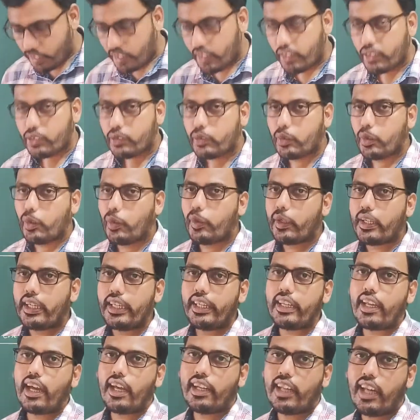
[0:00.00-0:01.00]
So
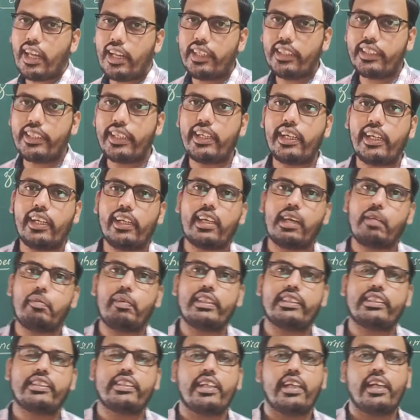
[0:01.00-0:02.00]
in analytical
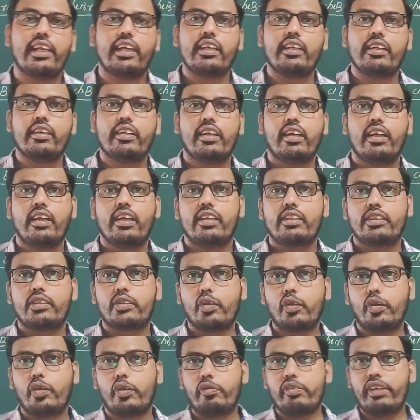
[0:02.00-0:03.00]
chemistry,
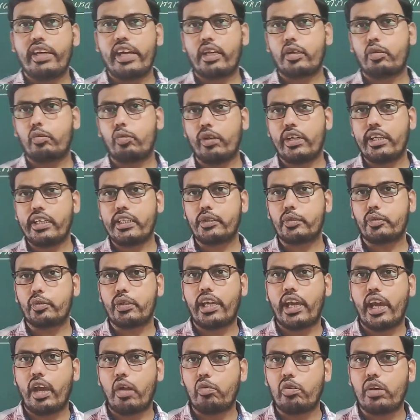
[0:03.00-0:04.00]
so we are going to
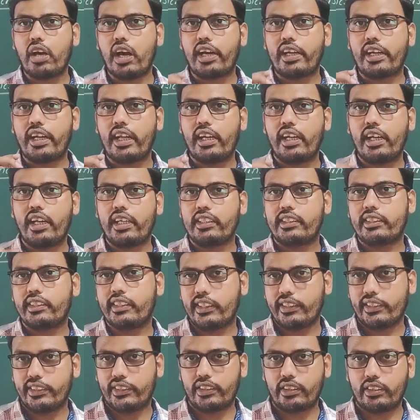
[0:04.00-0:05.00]
have
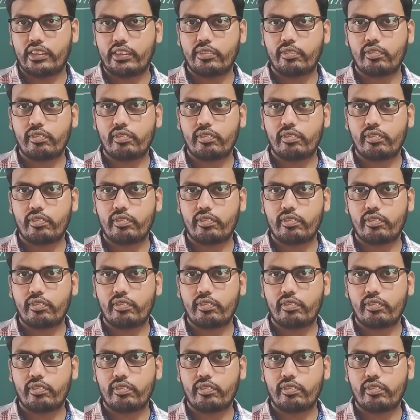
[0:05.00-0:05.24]
analysis.